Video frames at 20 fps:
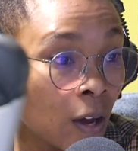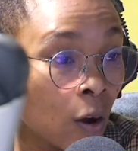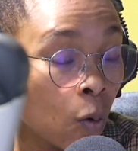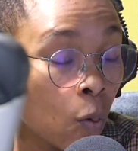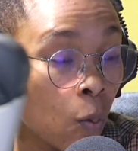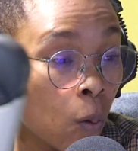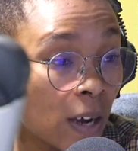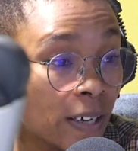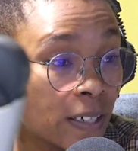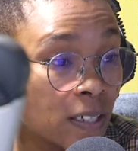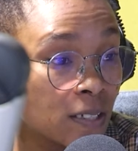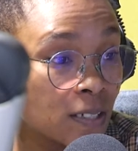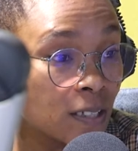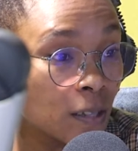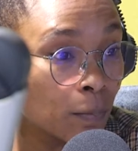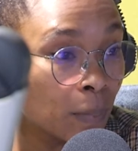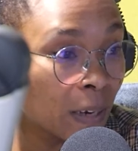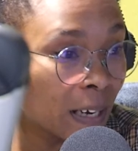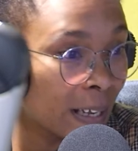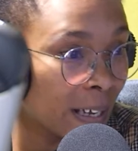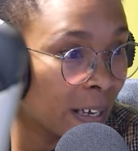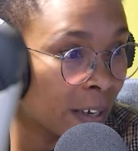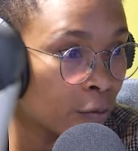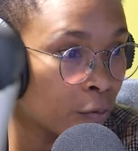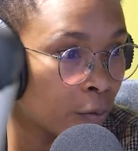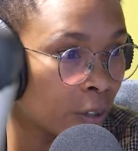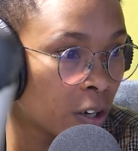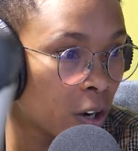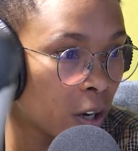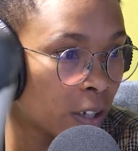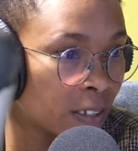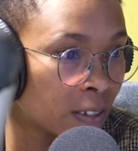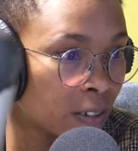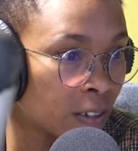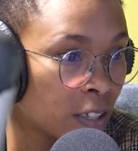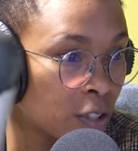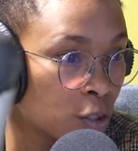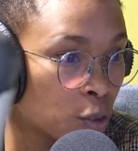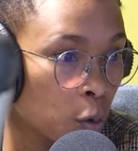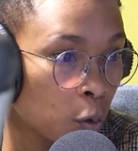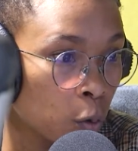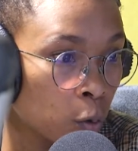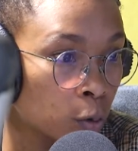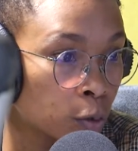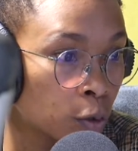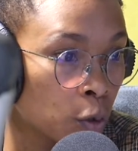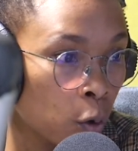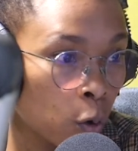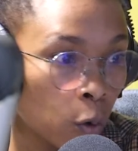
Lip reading: What is the plan regarding these old